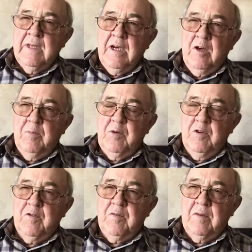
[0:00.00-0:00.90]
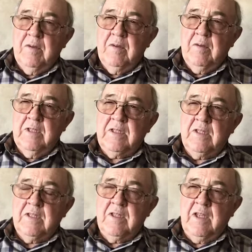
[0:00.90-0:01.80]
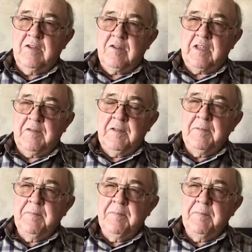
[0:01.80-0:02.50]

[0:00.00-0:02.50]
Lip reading: I hope you have listened to the other 7.